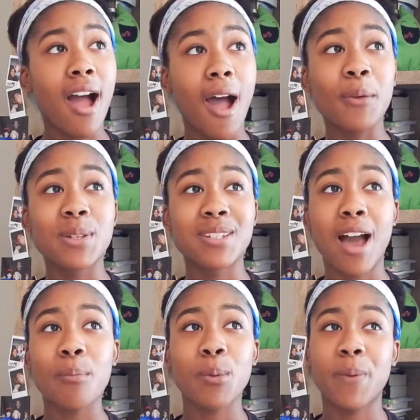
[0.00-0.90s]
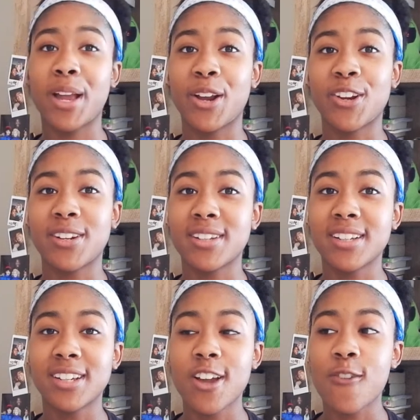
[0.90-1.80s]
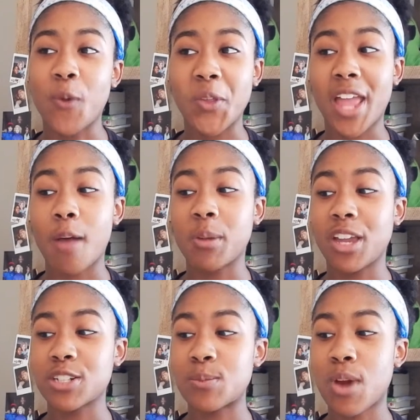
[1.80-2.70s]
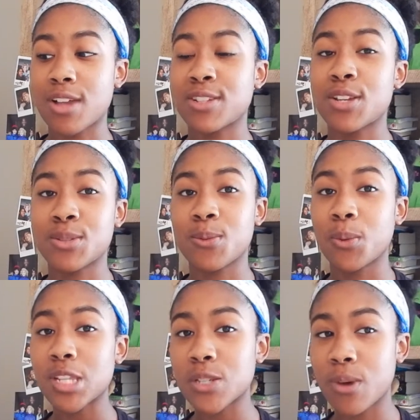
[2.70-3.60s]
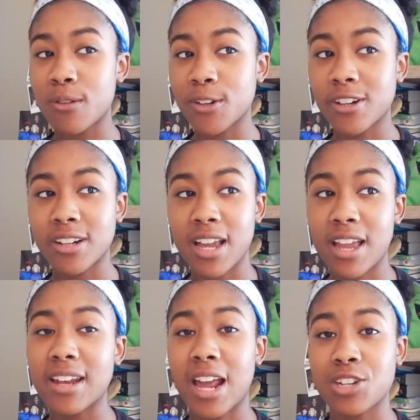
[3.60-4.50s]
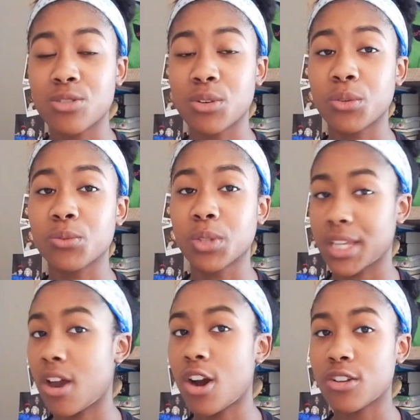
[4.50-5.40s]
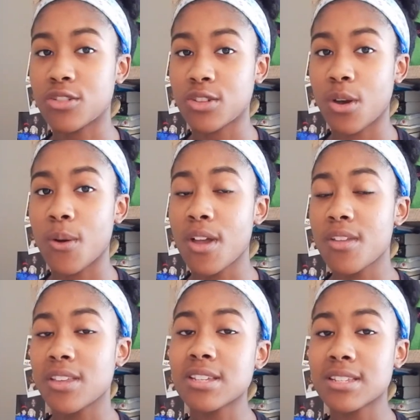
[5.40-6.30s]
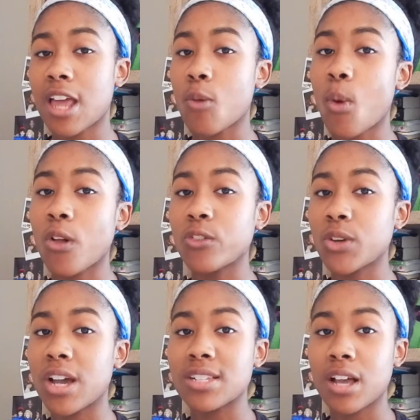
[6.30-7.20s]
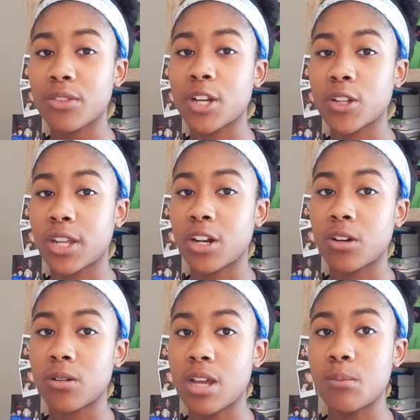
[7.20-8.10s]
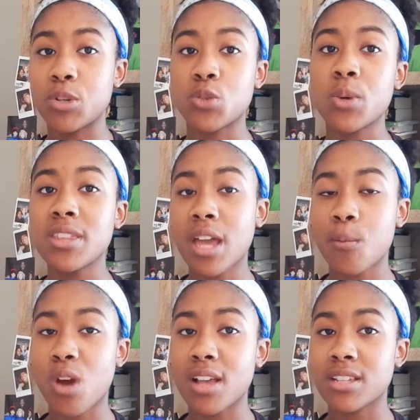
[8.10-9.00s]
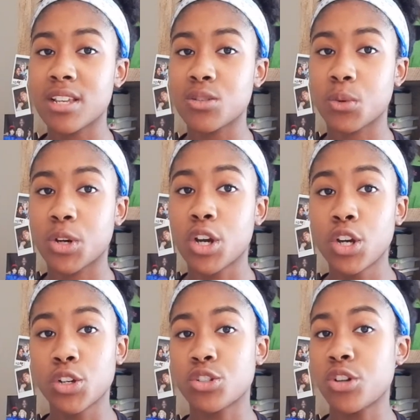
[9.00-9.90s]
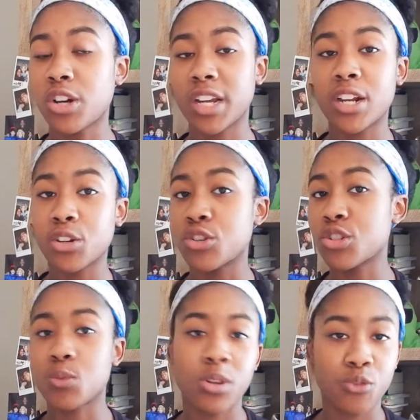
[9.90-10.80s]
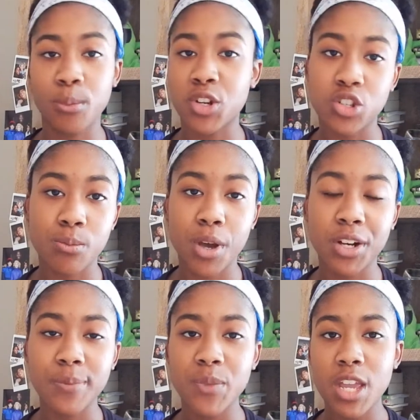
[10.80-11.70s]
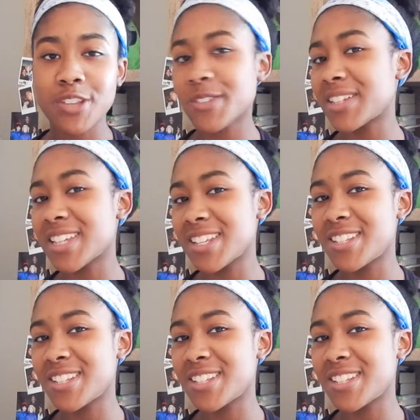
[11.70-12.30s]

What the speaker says: I was not prepared for the application process whatsoever, and I struggled really hard. So this is to help all of you guys out there that are in between that process, or you're starting it, or you just want information about it. So let's get